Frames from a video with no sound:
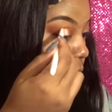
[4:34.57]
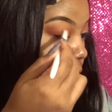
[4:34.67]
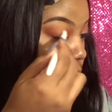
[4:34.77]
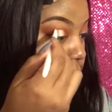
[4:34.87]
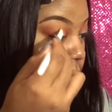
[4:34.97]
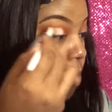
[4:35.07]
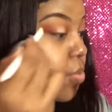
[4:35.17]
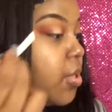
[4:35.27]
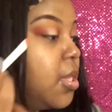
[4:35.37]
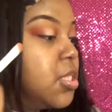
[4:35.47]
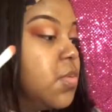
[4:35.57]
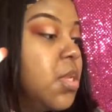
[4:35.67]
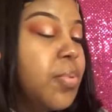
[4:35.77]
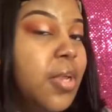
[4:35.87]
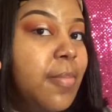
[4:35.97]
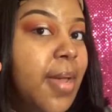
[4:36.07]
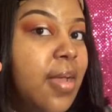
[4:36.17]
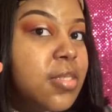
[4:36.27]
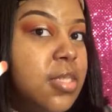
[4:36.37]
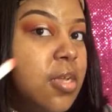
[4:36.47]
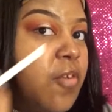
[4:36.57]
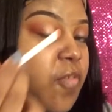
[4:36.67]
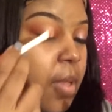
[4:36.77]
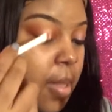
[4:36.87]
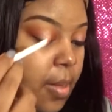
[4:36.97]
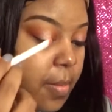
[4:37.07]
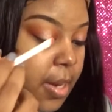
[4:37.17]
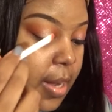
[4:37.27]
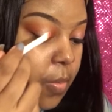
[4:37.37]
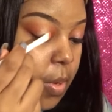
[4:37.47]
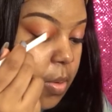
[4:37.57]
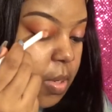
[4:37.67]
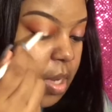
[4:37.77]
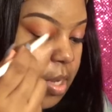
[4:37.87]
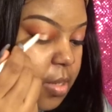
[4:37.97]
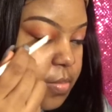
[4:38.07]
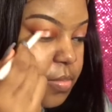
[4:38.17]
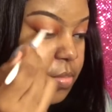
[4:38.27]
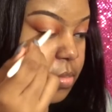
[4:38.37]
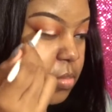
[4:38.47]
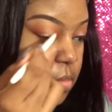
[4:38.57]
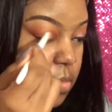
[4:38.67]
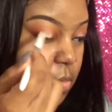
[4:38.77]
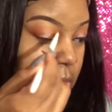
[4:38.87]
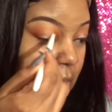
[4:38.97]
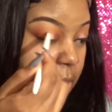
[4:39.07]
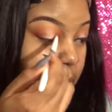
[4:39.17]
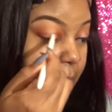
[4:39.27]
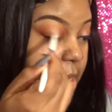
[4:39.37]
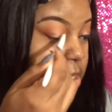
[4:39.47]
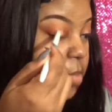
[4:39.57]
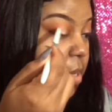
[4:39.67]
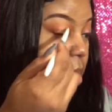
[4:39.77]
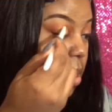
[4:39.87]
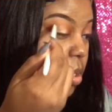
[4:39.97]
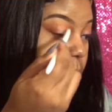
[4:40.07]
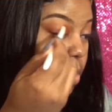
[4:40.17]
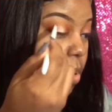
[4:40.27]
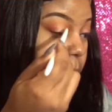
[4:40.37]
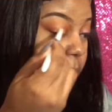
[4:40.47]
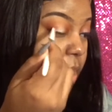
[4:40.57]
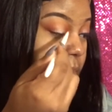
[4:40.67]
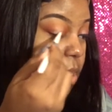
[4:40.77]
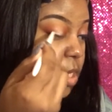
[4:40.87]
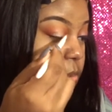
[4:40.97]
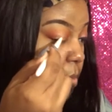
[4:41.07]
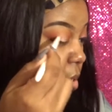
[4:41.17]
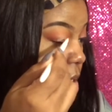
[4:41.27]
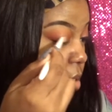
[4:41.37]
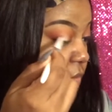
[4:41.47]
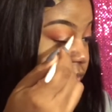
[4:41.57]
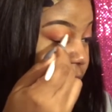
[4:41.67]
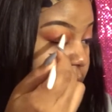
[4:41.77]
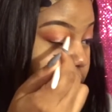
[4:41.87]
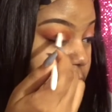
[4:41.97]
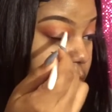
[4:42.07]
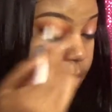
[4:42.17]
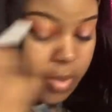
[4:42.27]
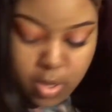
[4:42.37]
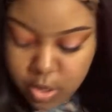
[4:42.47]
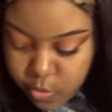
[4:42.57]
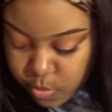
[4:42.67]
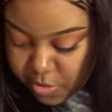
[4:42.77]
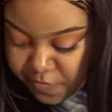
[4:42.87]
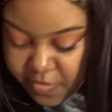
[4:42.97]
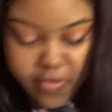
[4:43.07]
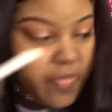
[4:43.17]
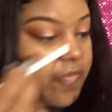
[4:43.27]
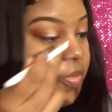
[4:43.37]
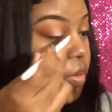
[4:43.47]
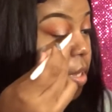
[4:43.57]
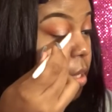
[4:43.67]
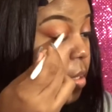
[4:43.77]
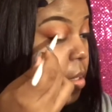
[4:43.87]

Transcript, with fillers: and it's really pretty. It's really pretty by itself, but I want um I want my look to be a little more pink. That's what I'm gonna follow up with Fula.